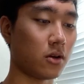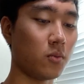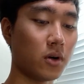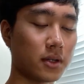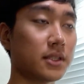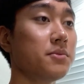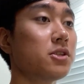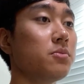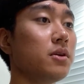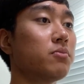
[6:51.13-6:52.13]
homework seems
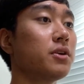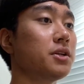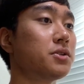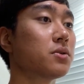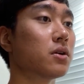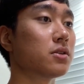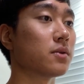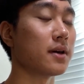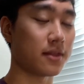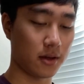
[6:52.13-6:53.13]
to be pretty short,
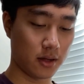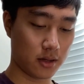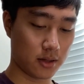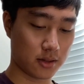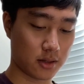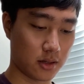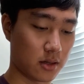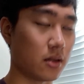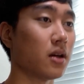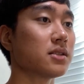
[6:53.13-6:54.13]
so I think it's
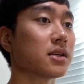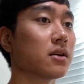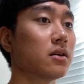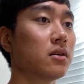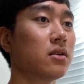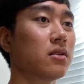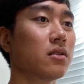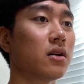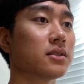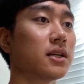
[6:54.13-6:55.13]
gonna not take a
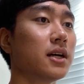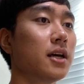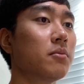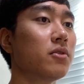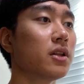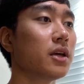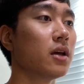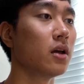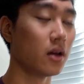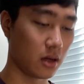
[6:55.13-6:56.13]
long time,
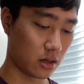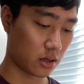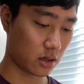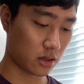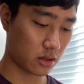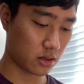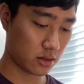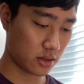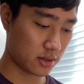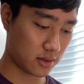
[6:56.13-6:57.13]
really.
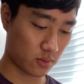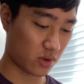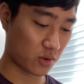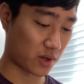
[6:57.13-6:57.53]
It's one